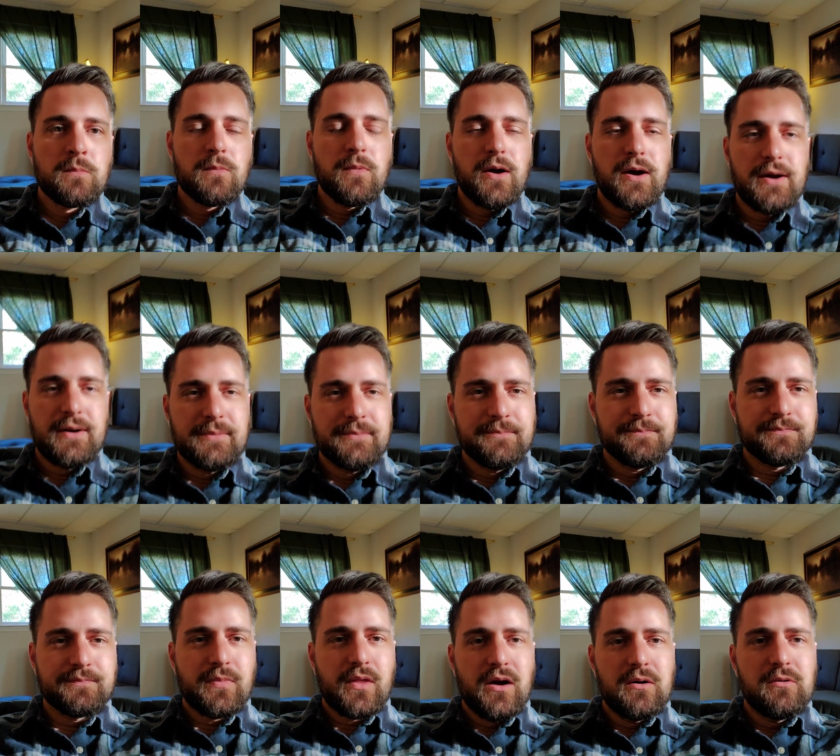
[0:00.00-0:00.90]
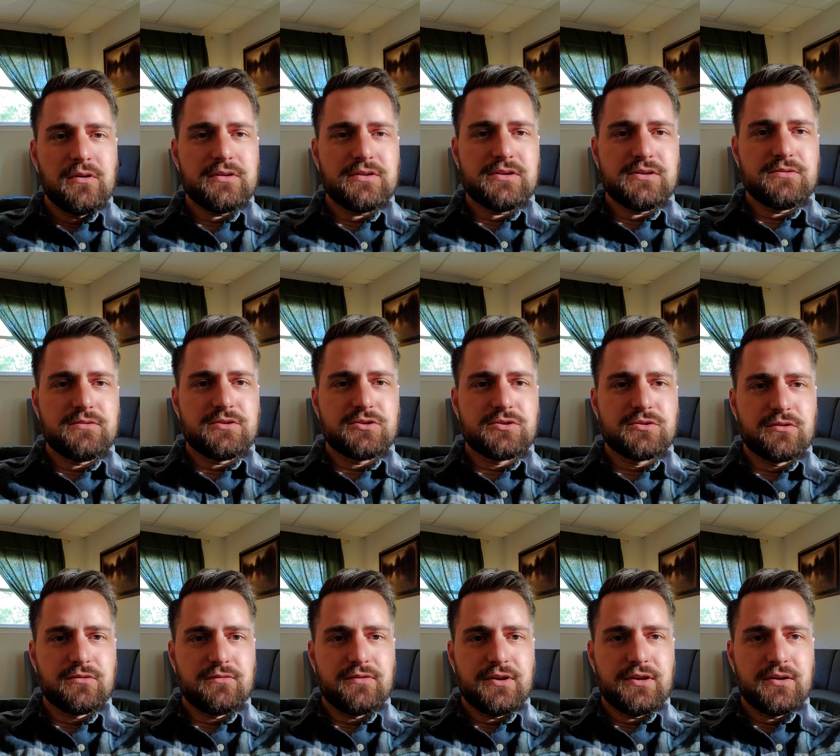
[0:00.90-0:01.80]
I wanted to do a
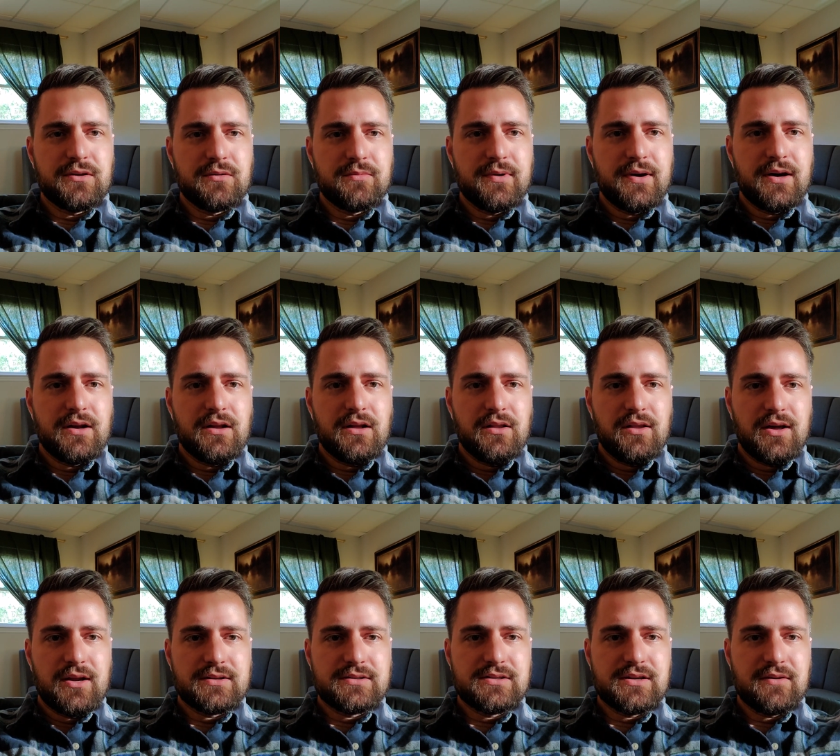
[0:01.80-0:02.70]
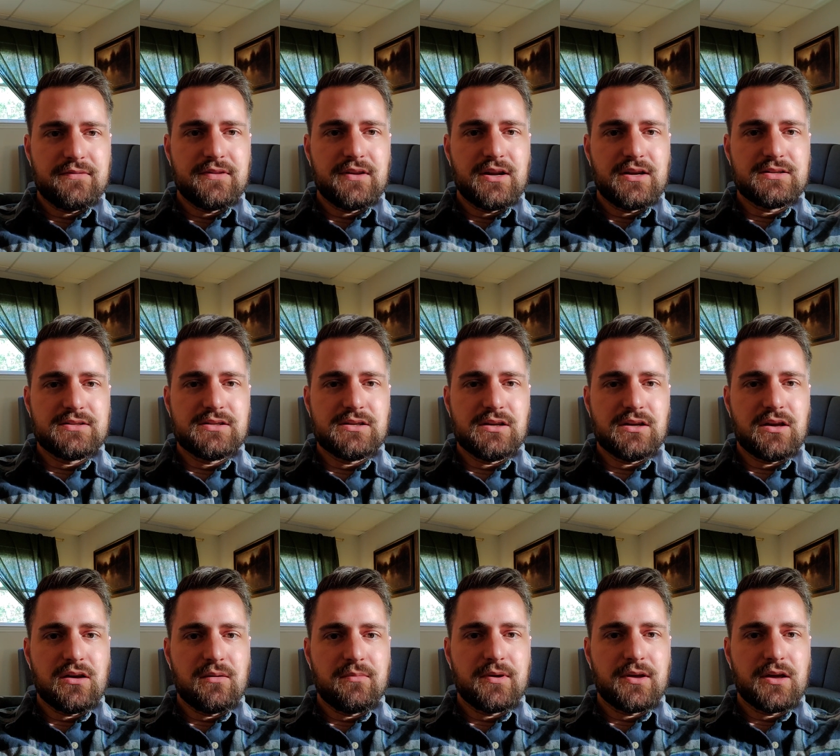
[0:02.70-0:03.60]
short video about a lot of stuff that I see
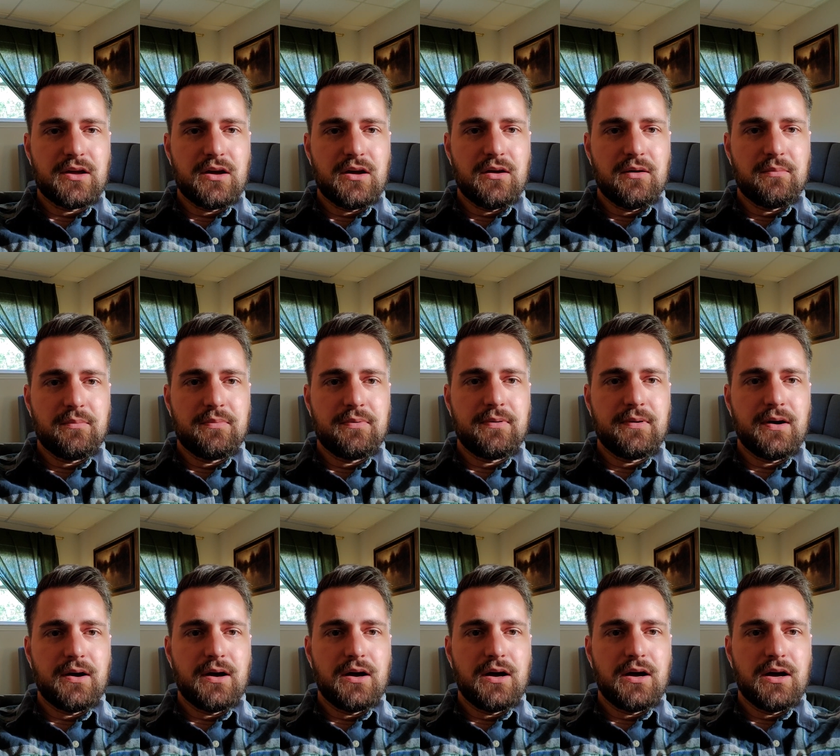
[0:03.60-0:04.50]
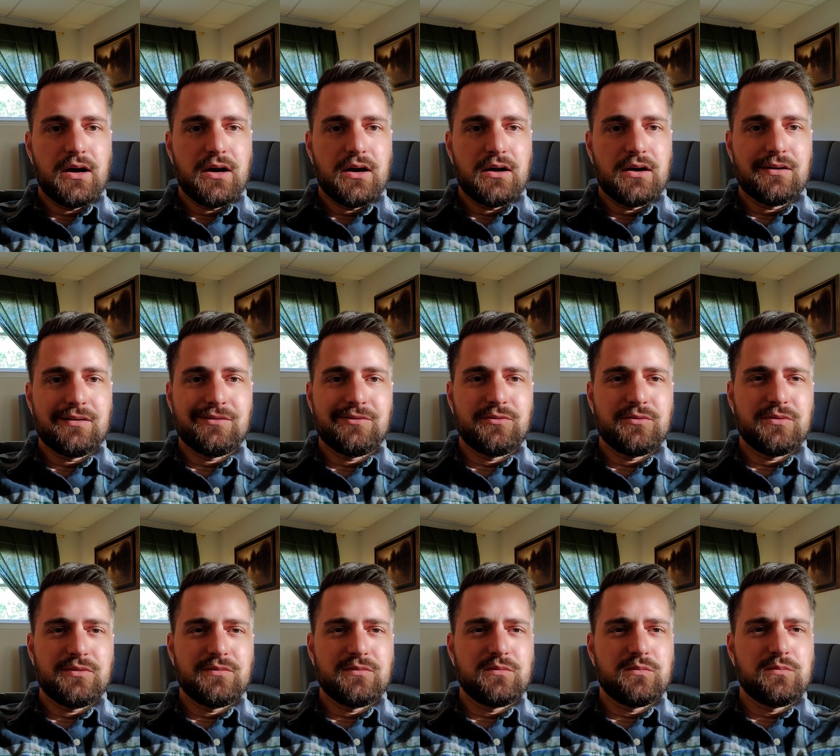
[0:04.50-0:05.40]
coming up,
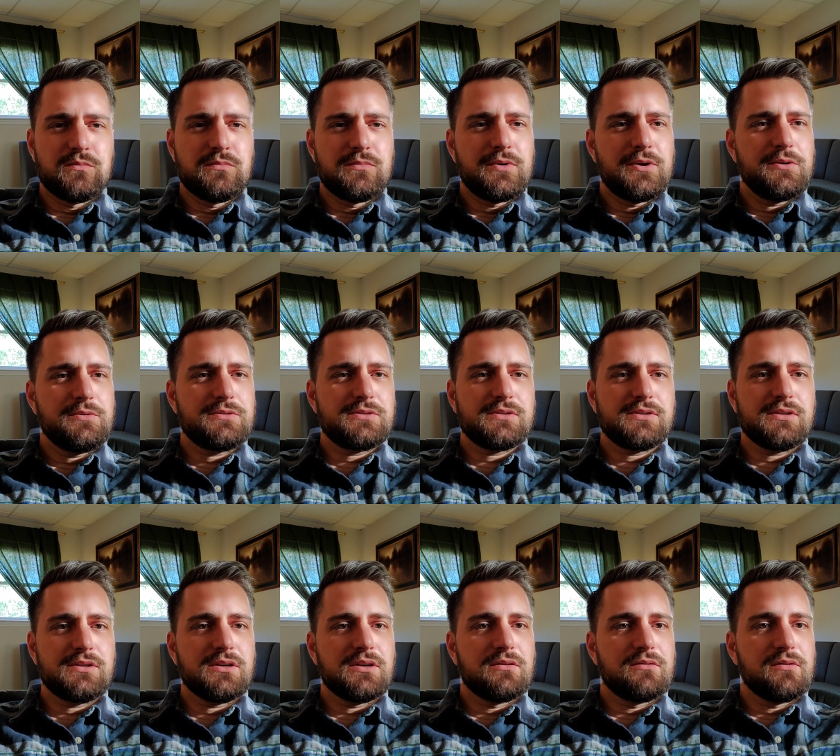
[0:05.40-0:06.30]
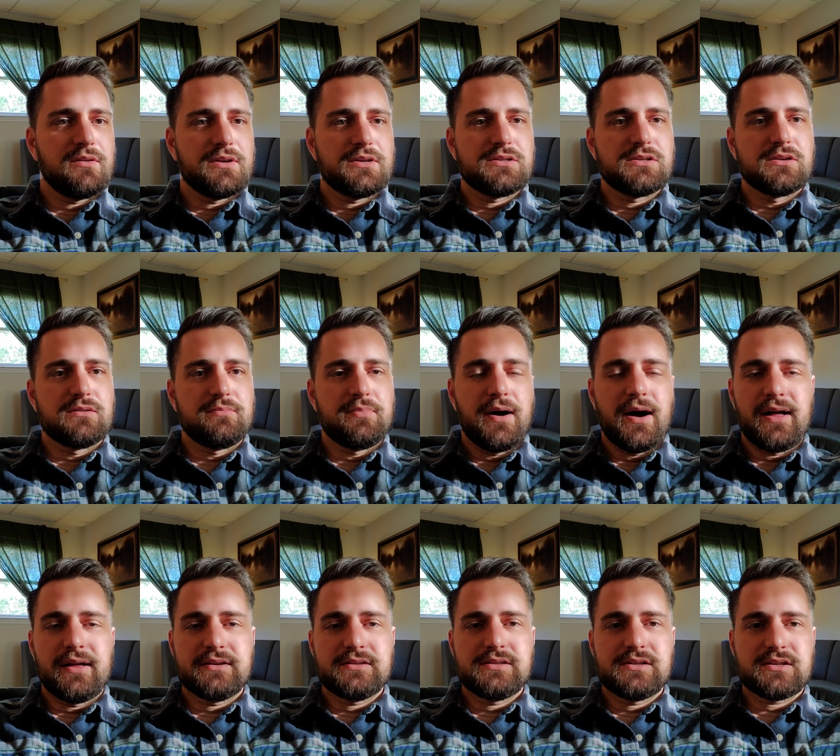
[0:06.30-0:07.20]
mostly in relation to
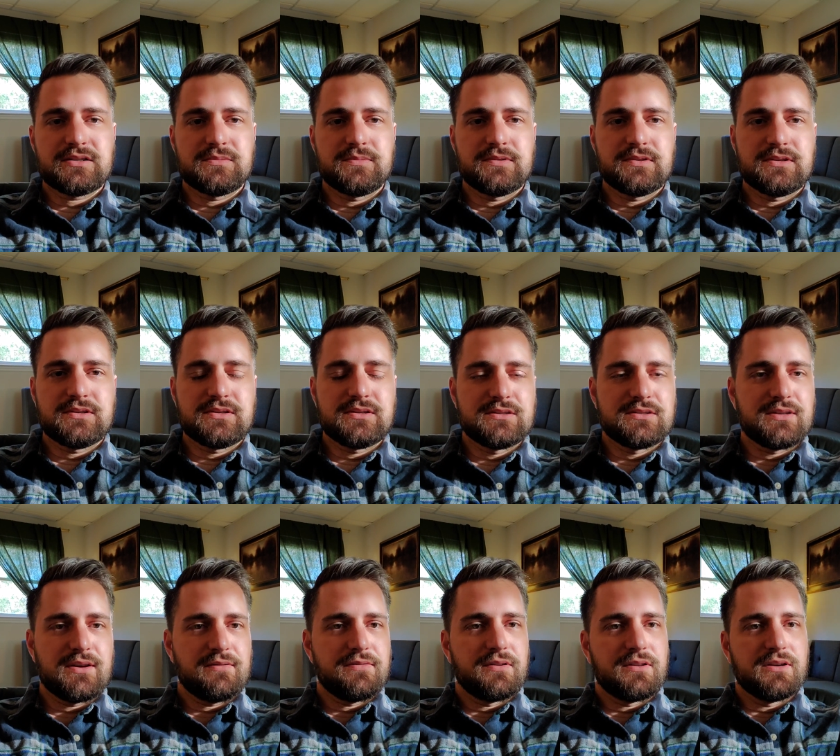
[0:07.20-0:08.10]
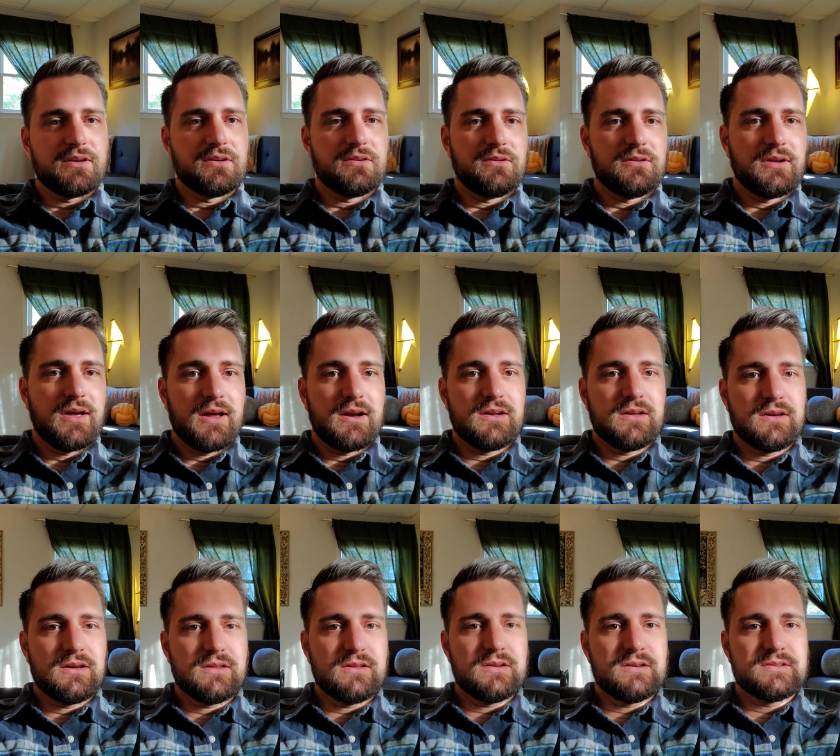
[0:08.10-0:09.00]
politics, but this is definitely an old
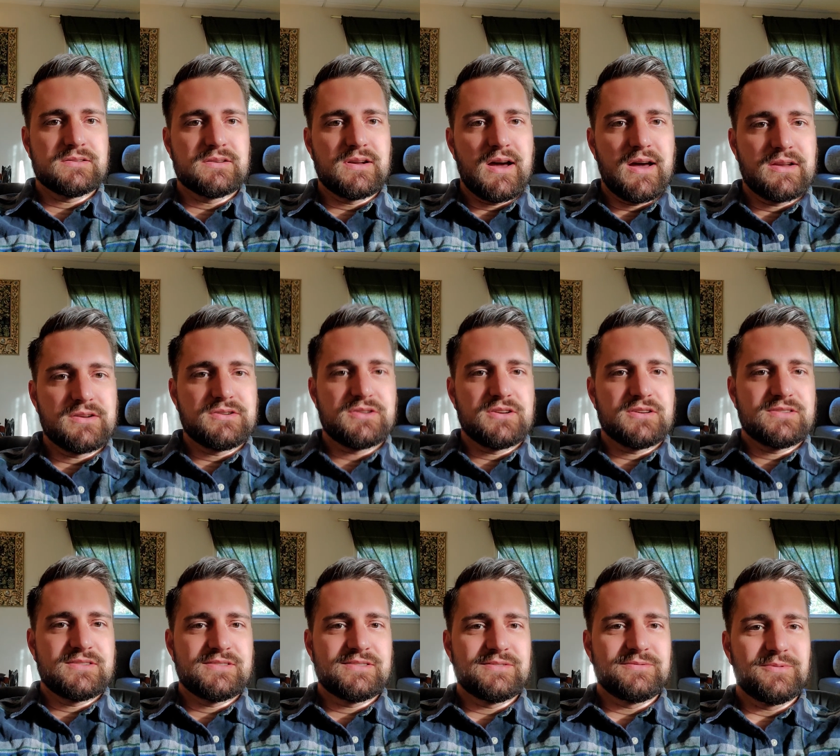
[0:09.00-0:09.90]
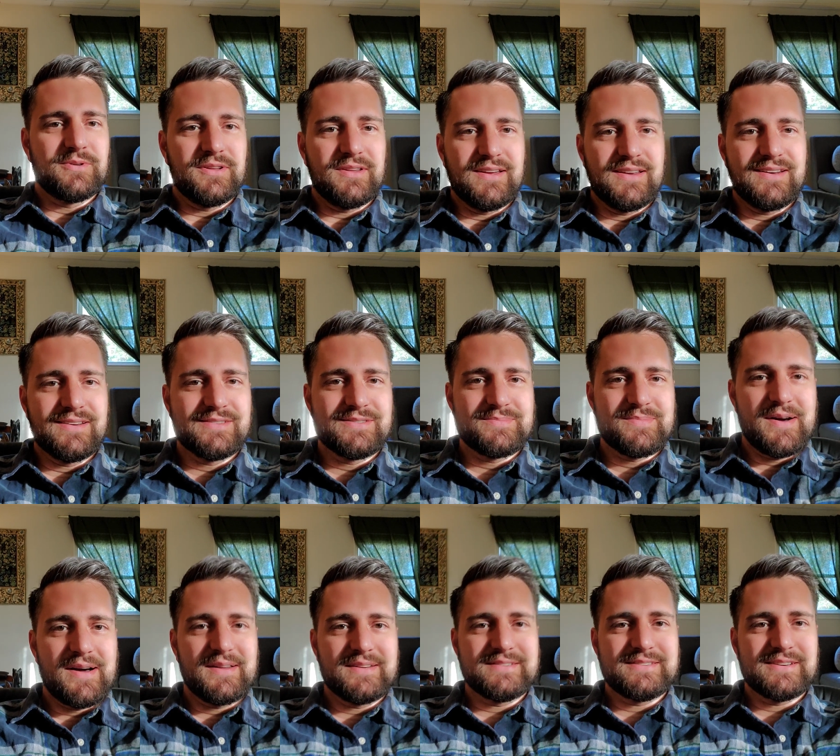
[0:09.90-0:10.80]
idea that is not just related to
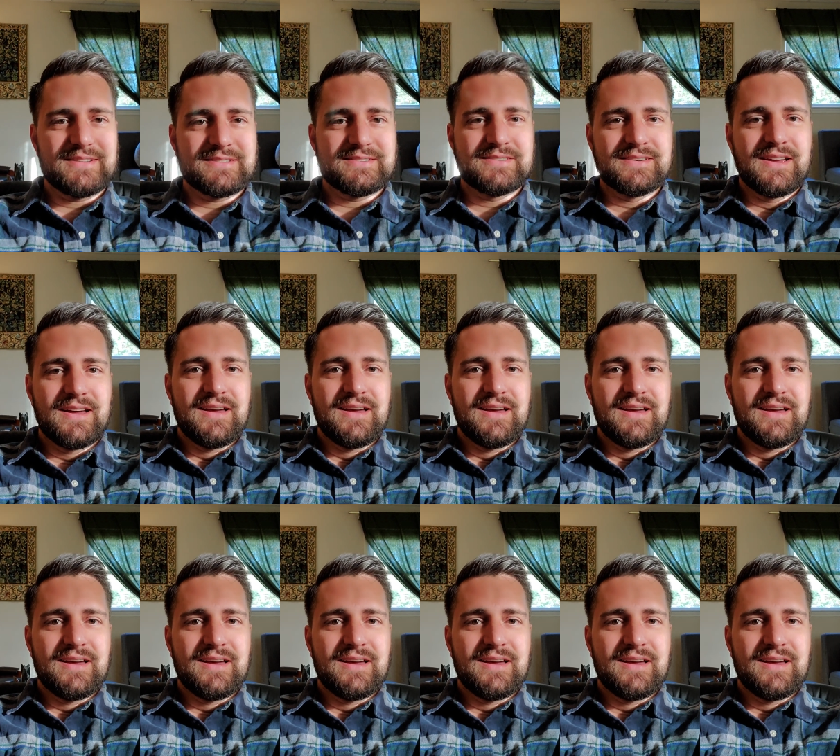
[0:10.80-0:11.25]
politics.